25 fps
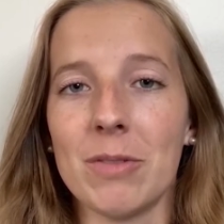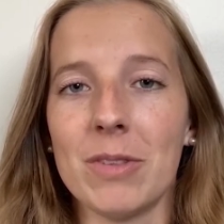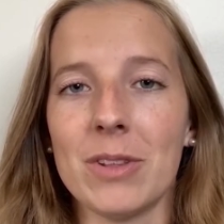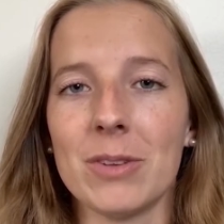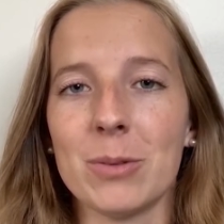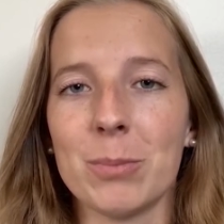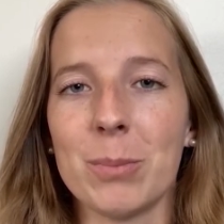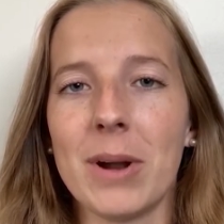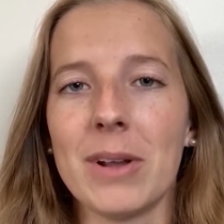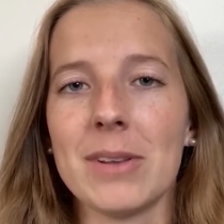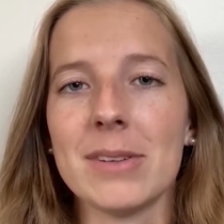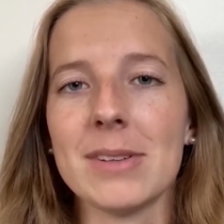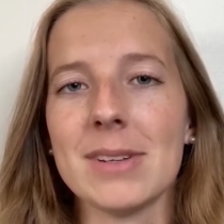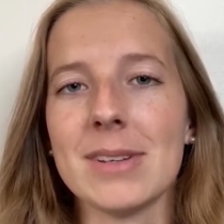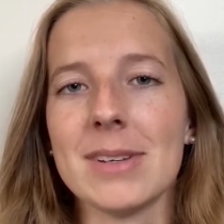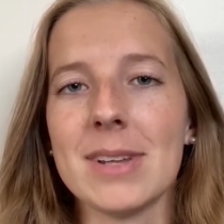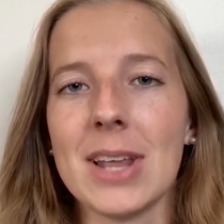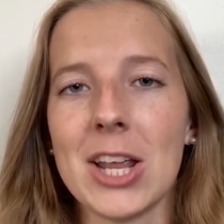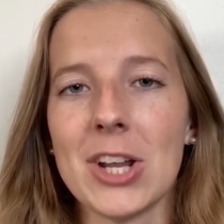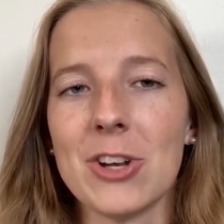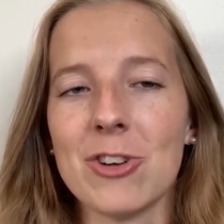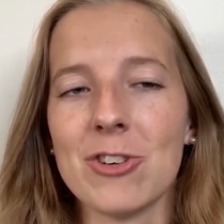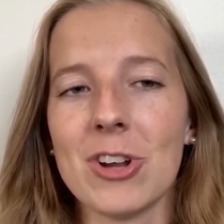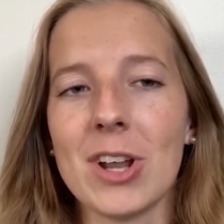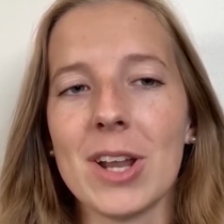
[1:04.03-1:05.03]
this
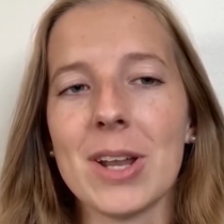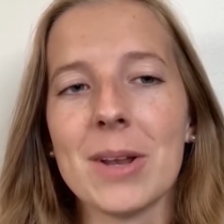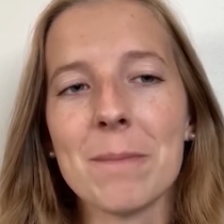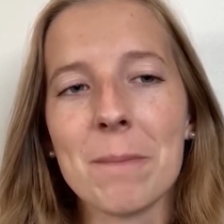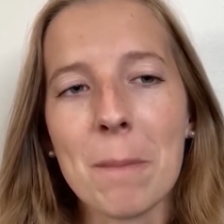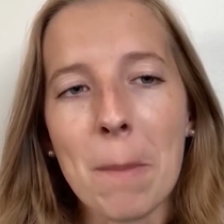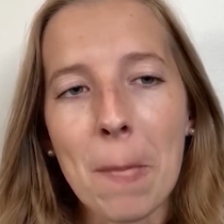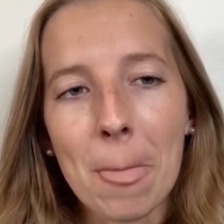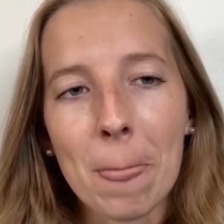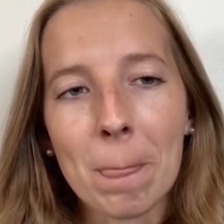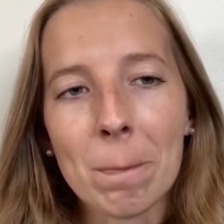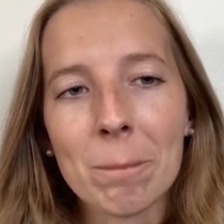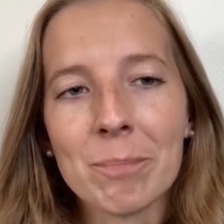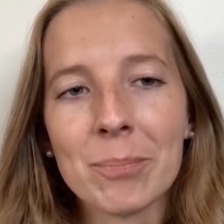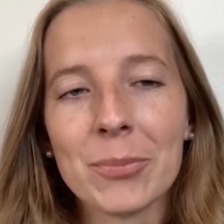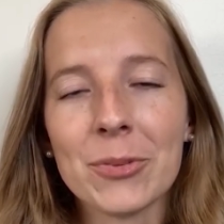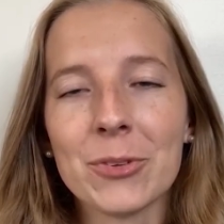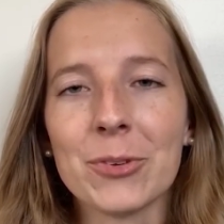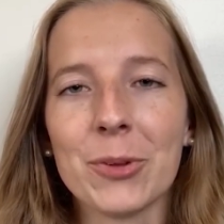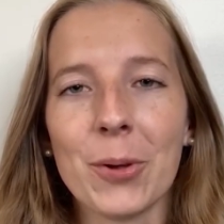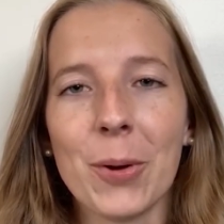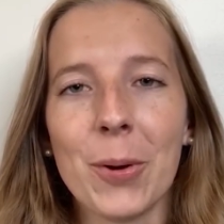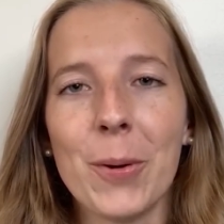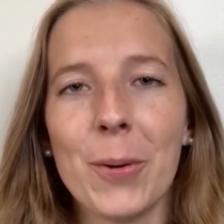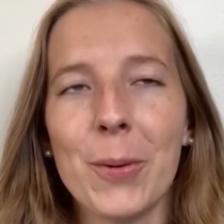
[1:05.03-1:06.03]
presentation.
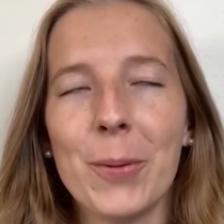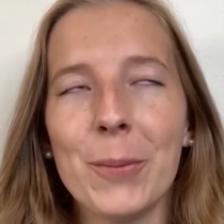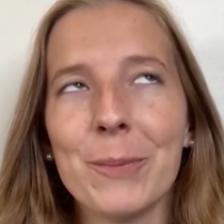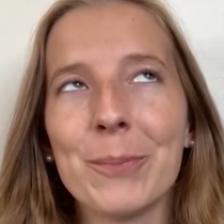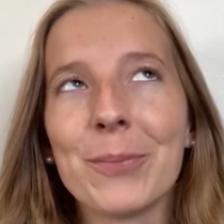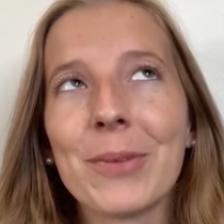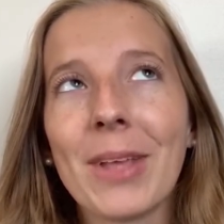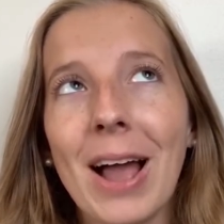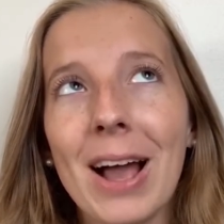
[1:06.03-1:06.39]
So,